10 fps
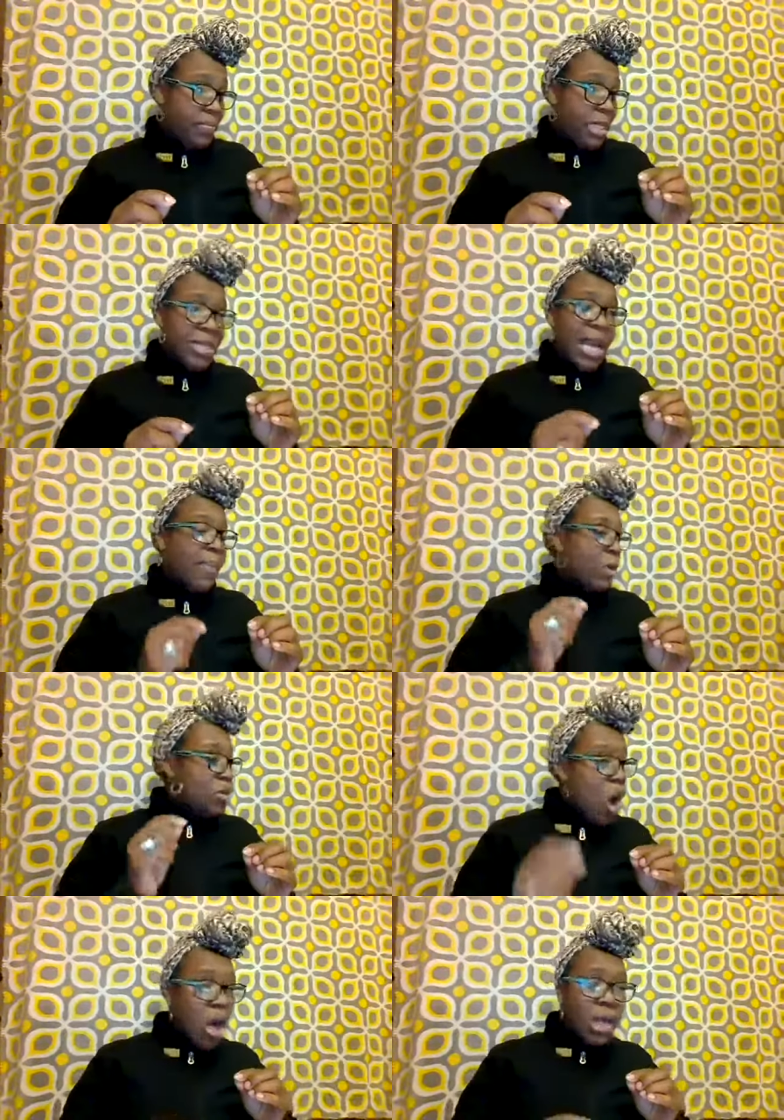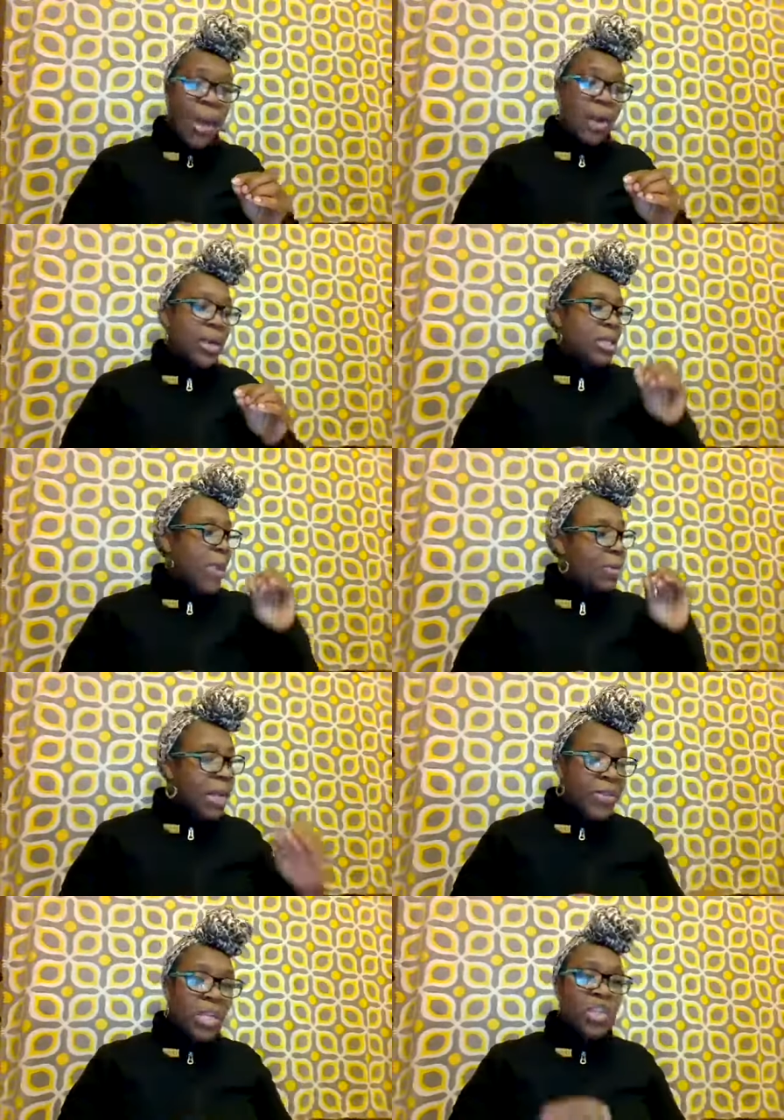It's not about talking about it, it's about
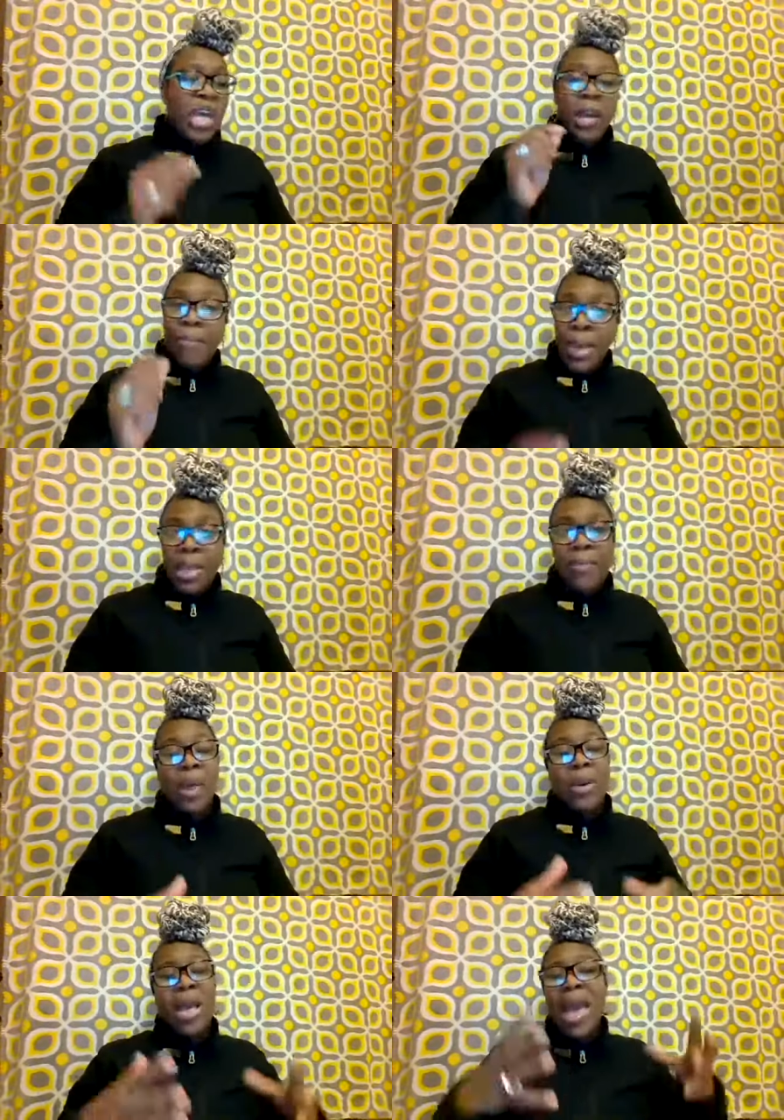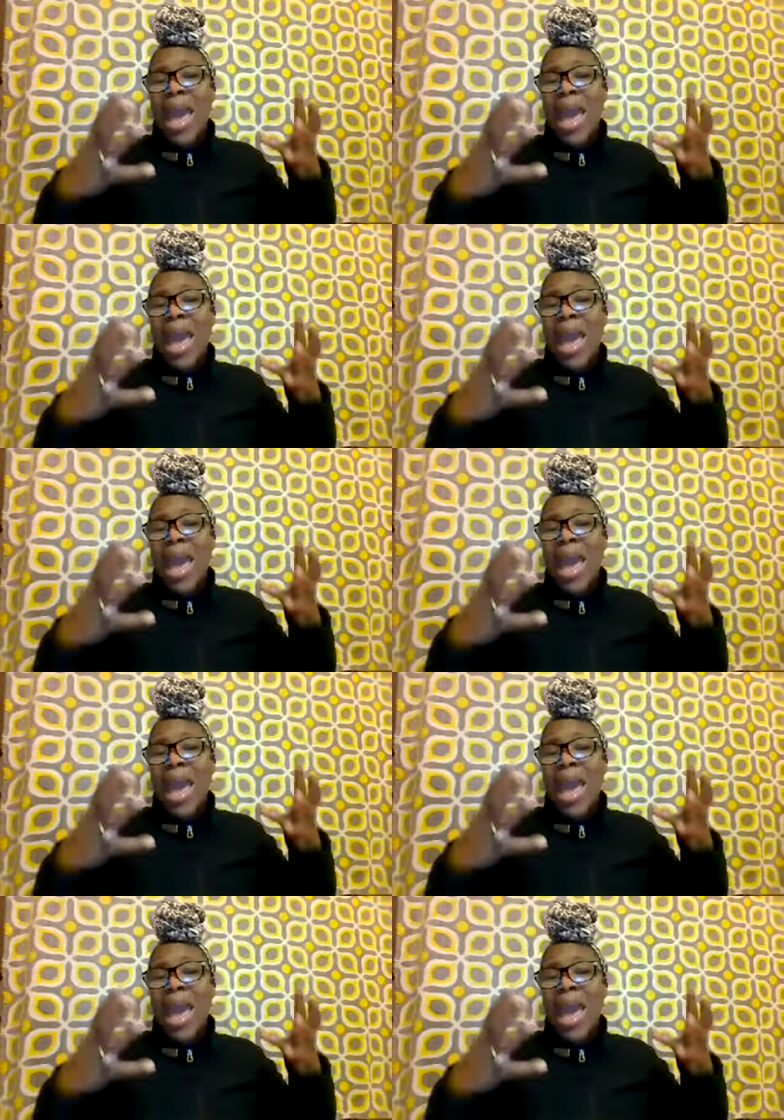living this thing and being about it.